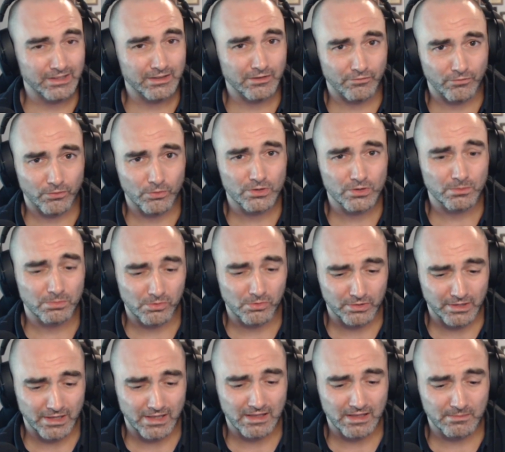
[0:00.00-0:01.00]
affordable
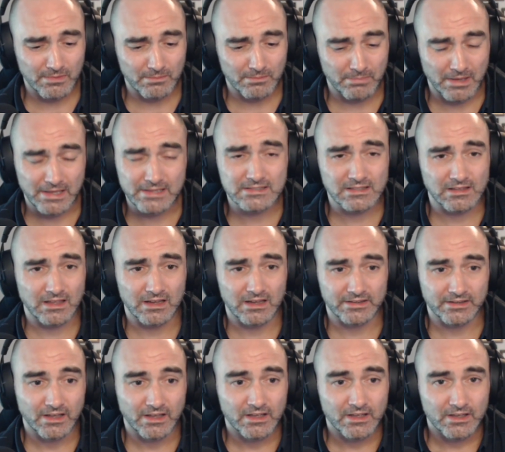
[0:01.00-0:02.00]
game at
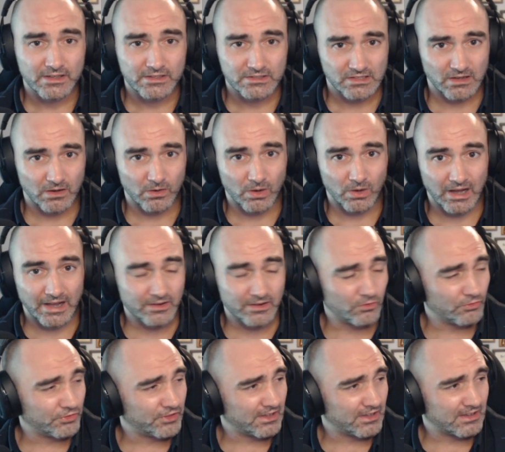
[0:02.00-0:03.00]
baseline. So I
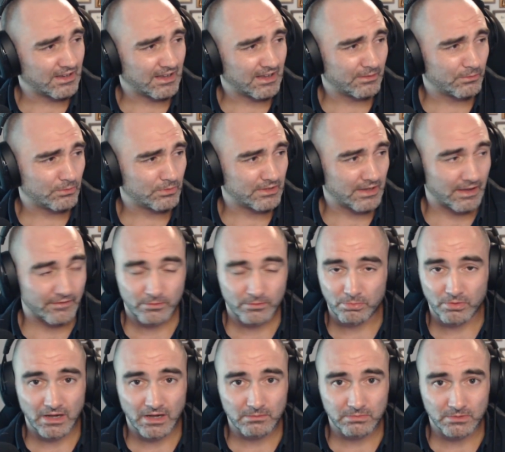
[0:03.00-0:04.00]
don't think I would have a
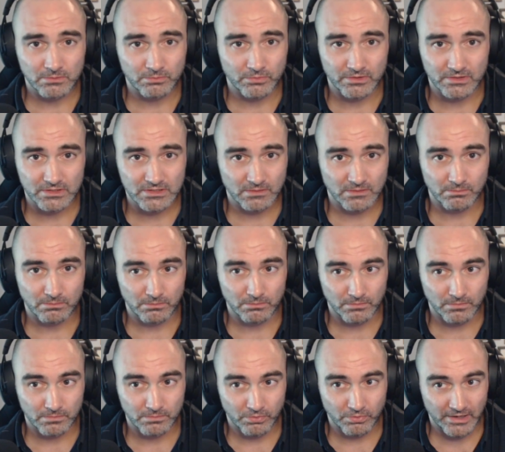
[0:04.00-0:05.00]
problem with some
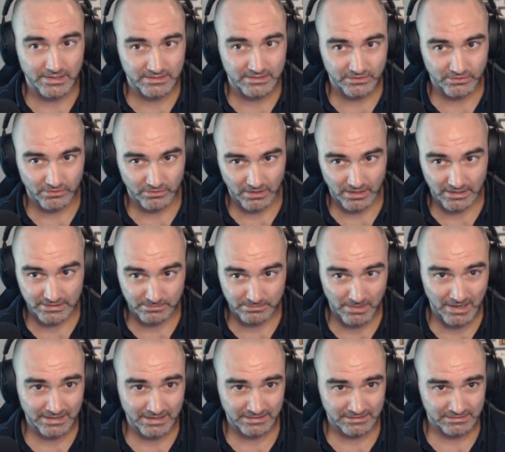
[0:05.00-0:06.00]
pricier
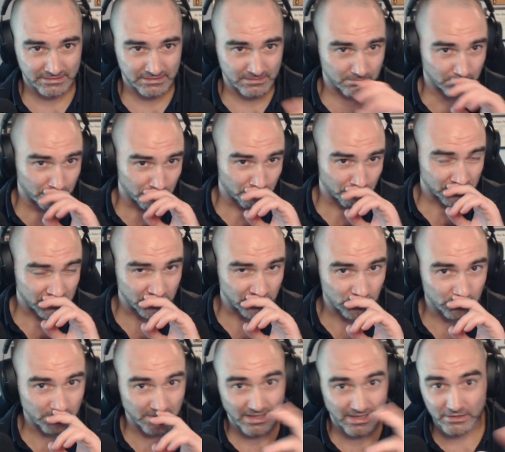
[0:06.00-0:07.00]
cosmetics,
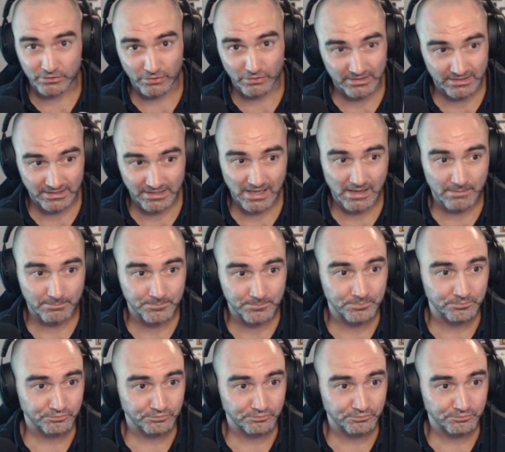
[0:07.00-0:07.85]
excuse me, entering the game.